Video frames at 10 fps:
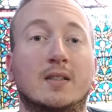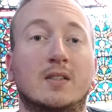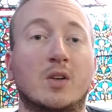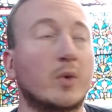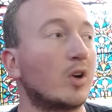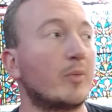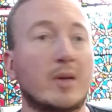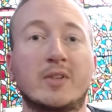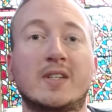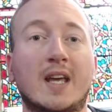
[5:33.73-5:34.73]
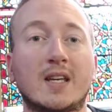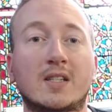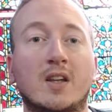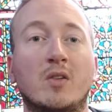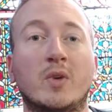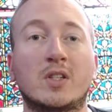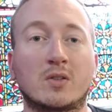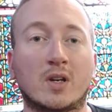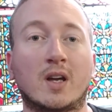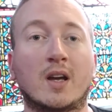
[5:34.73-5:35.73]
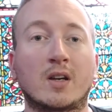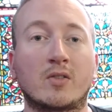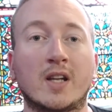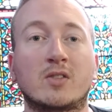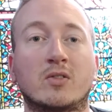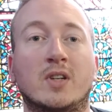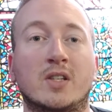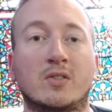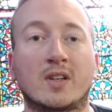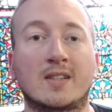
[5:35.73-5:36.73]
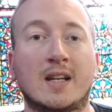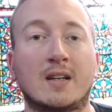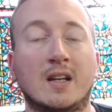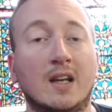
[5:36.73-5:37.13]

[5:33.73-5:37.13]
So we all make mistakes, don't we, to a greater or lesser extent.